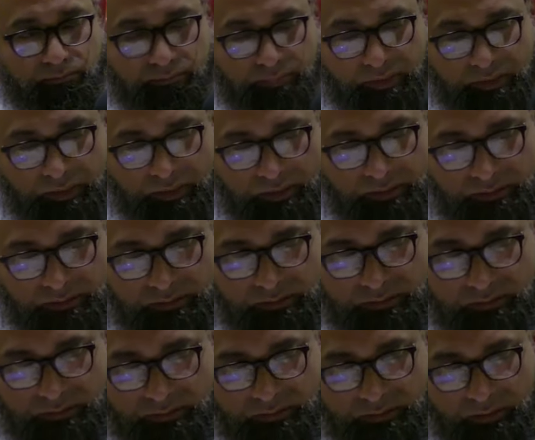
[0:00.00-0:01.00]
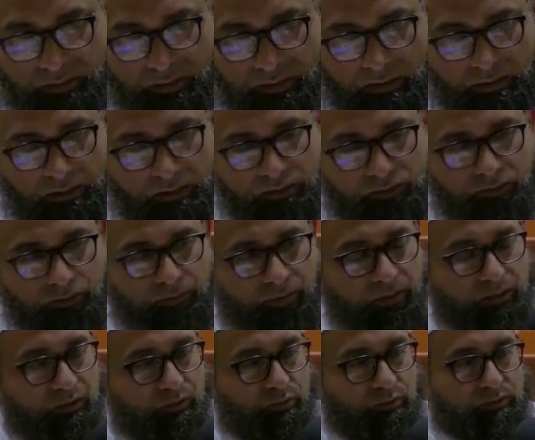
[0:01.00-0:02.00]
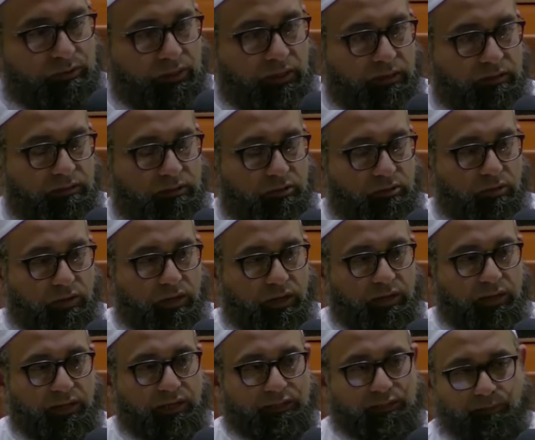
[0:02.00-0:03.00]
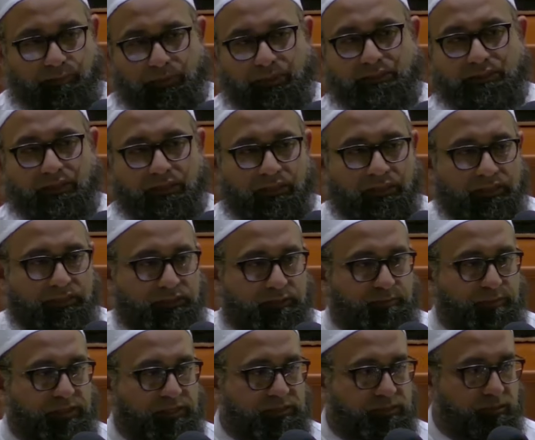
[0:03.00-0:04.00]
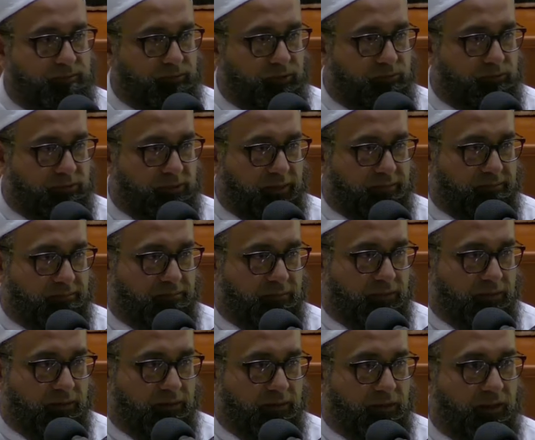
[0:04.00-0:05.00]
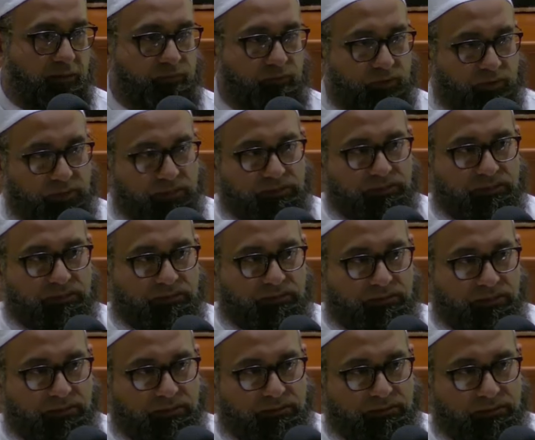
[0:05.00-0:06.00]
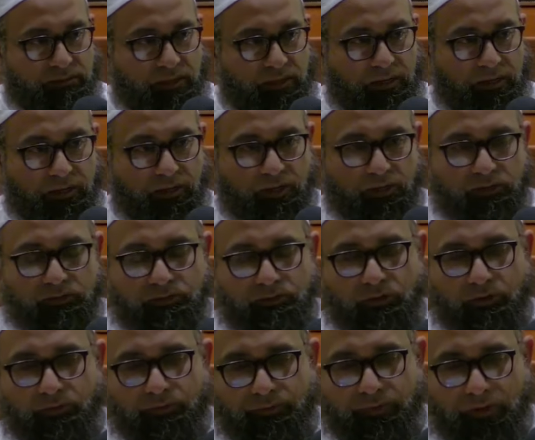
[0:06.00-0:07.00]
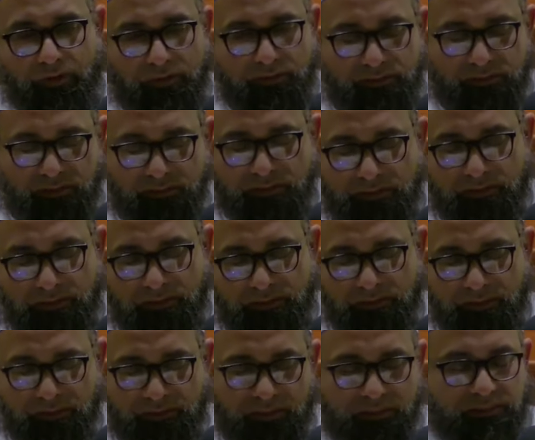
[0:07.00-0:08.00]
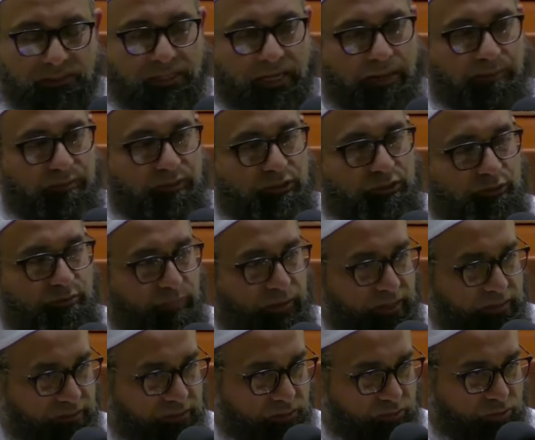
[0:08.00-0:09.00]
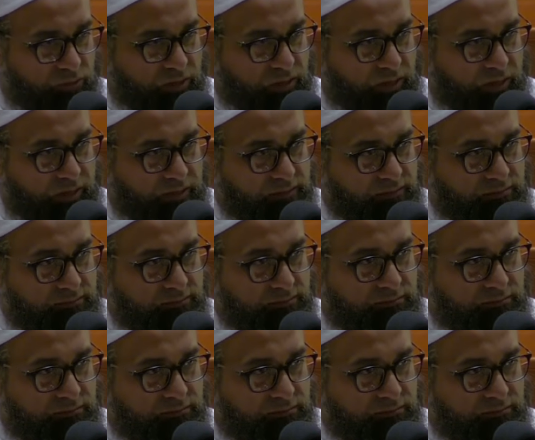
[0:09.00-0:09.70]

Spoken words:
because Allah subhanahu wa ta'ala in the Quran explicitly speaks about them and their existence. So their existence is established by the Quran,